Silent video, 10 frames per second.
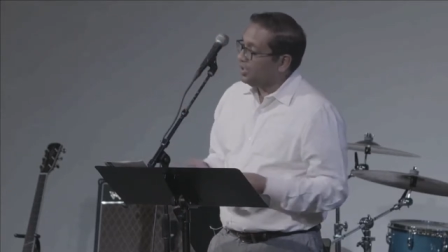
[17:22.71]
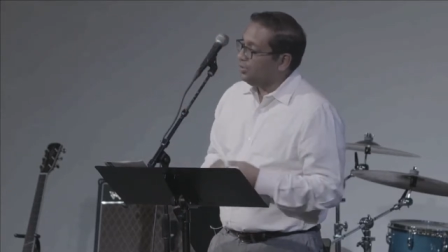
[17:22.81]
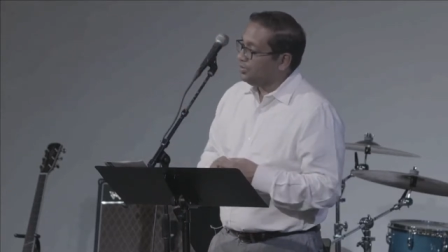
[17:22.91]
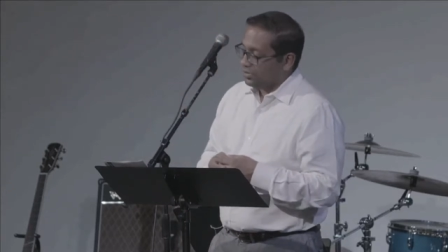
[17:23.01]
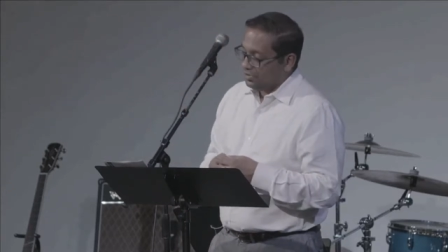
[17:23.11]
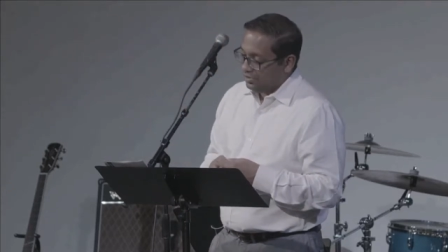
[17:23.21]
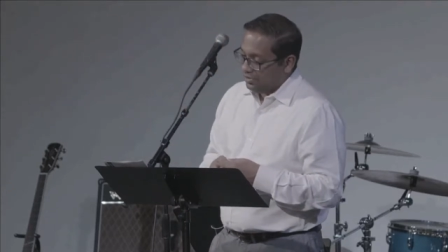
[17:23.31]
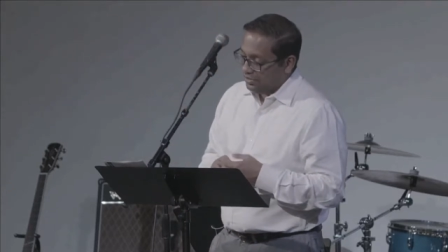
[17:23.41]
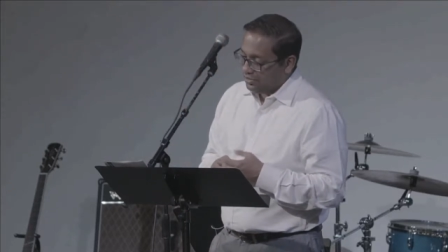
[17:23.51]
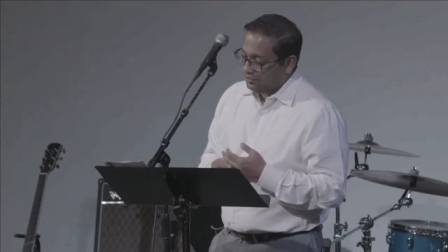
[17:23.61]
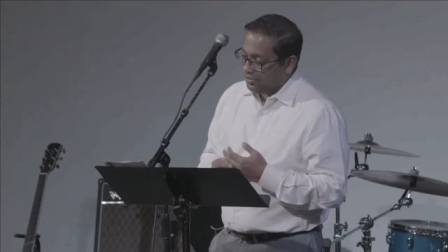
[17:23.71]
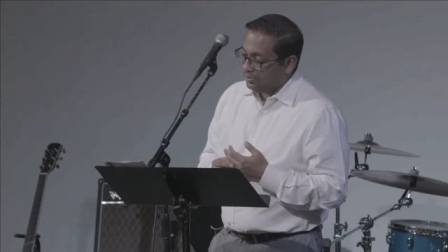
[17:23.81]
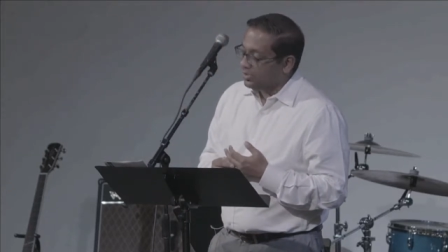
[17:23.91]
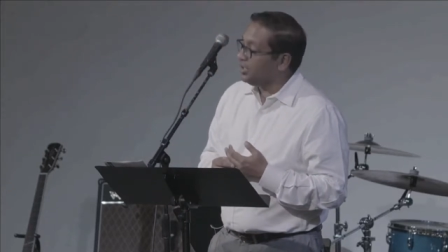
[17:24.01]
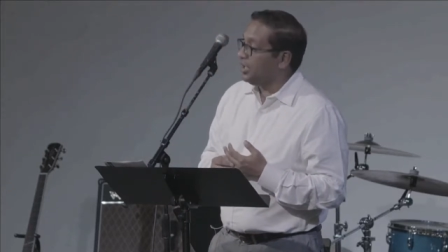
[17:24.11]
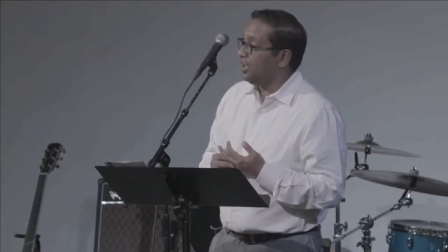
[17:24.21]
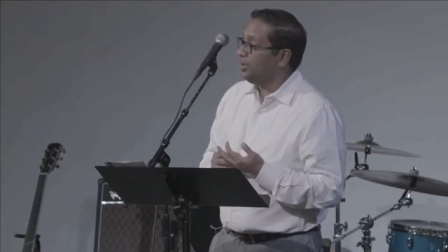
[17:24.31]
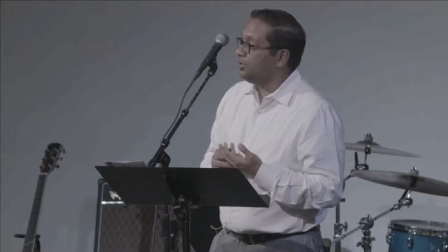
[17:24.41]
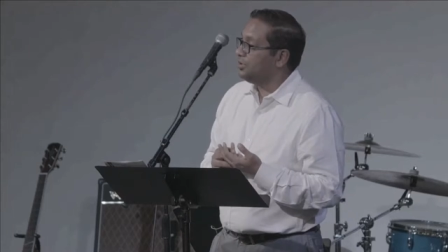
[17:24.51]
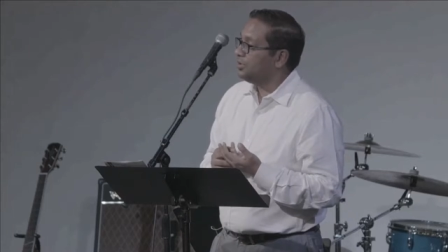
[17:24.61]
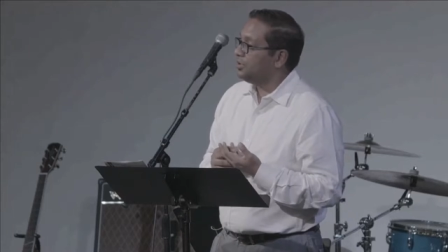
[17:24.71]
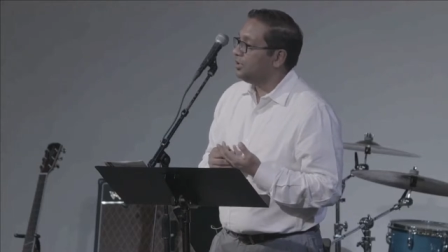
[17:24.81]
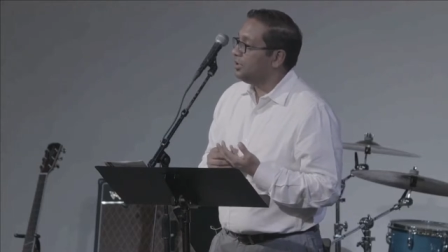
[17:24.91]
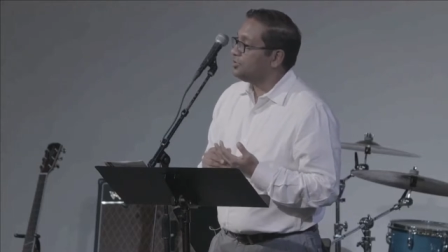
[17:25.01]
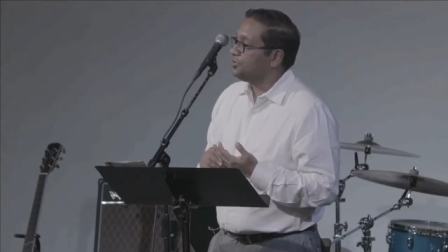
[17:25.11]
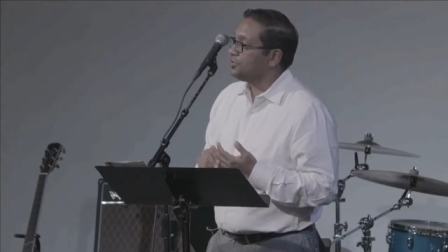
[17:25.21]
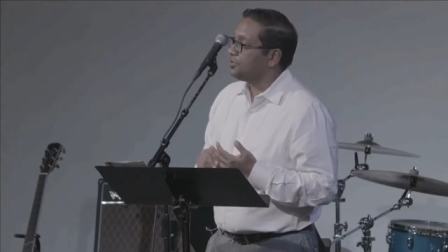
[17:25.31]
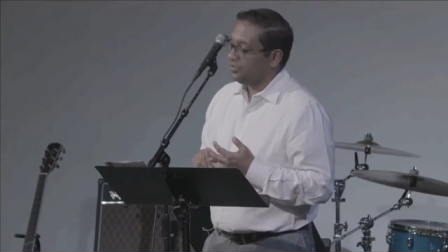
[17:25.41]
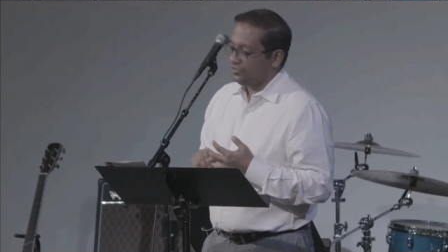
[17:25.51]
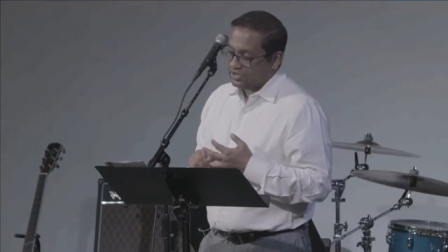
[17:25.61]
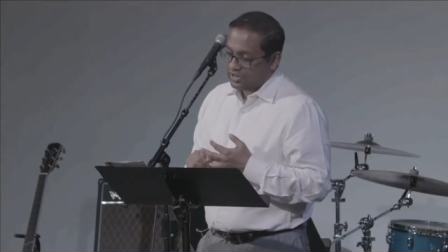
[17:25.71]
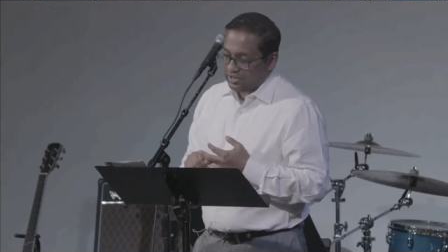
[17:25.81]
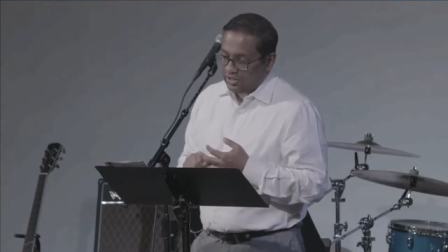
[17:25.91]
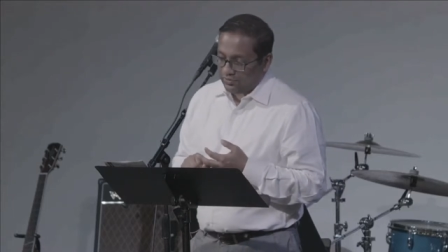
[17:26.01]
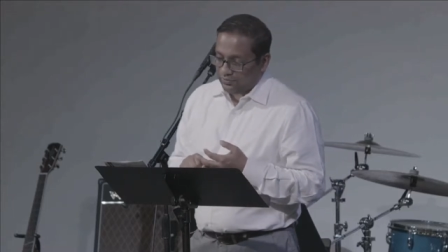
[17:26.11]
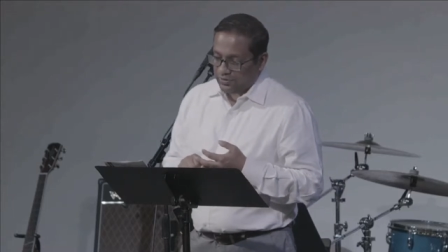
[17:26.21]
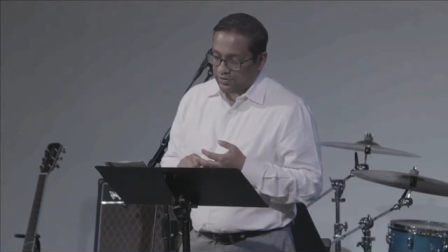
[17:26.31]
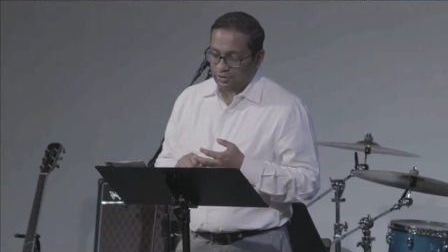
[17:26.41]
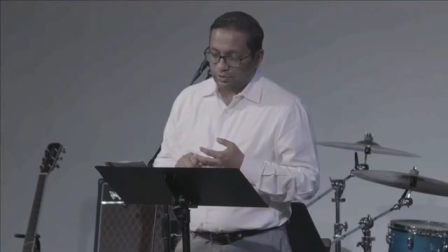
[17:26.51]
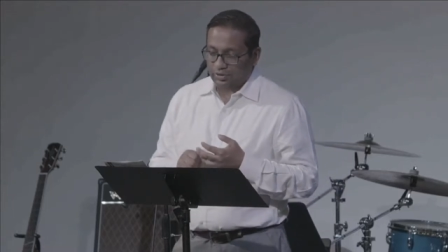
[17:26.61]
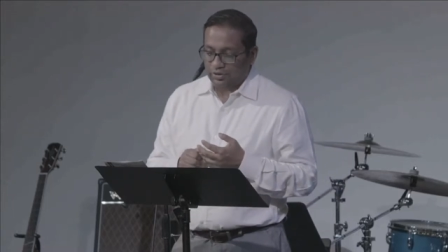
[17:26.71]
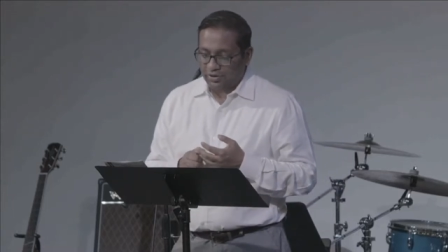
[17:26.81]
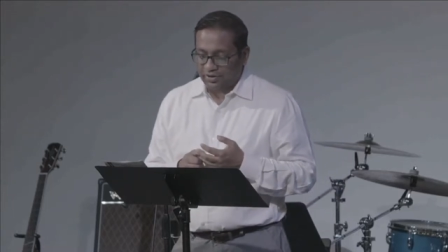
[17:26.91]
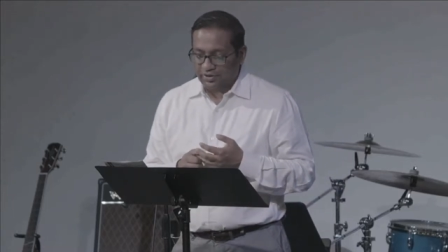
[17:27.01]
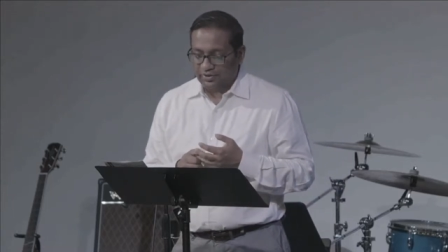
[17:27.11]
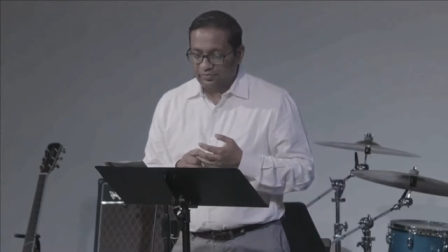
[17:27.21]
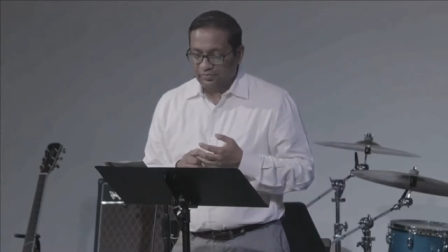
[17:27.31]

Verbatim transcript: it was a guardian over them the cloud also served as a cover or guardian